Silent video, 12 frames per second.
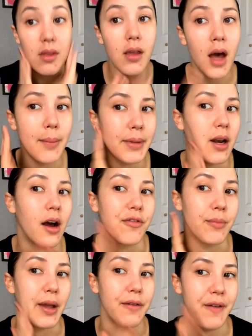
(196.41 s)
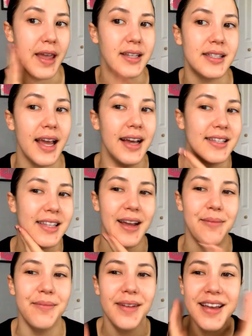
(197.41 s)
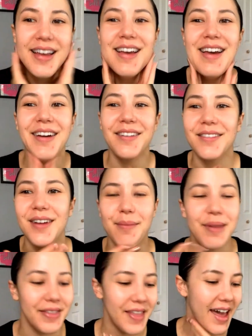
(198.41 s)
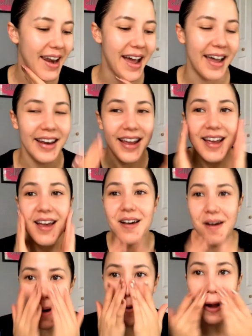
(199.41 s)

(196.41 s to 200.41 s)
coming off my face as I'm rubbing that on.